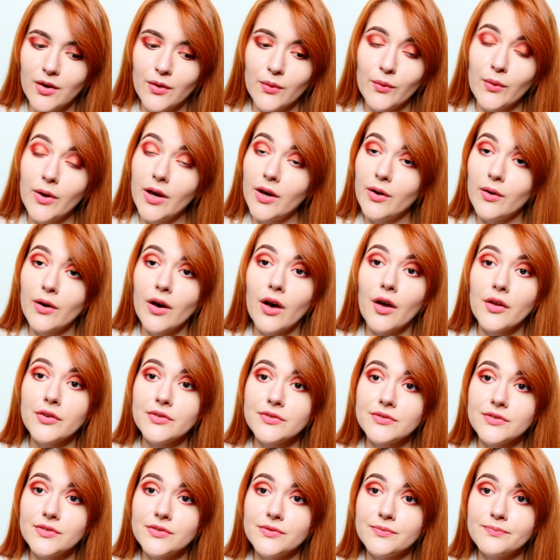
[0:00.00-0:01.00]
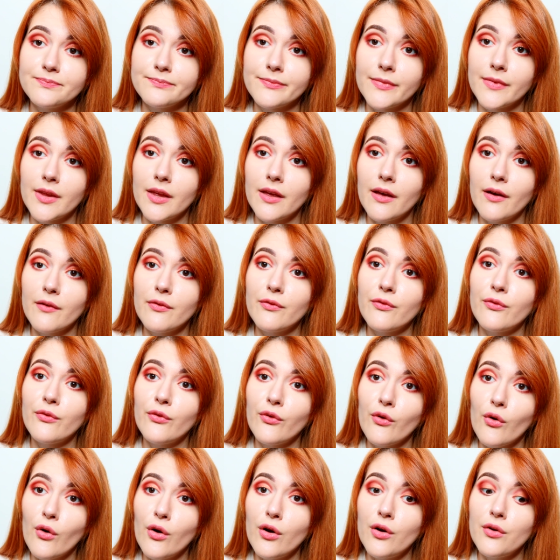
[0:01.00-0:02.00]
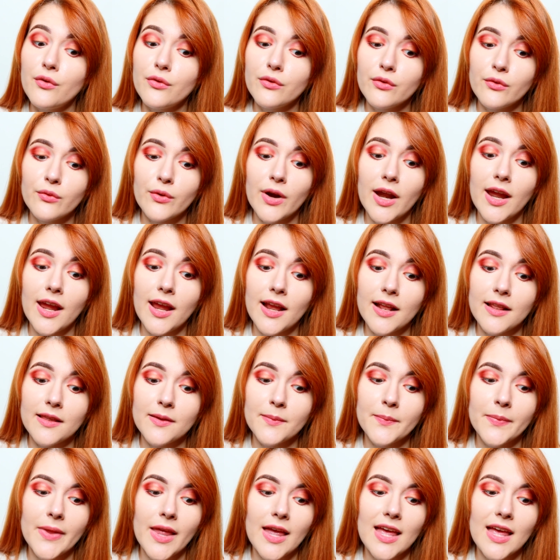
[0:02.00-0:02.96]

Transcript: "Well, Austin, 4th grade,"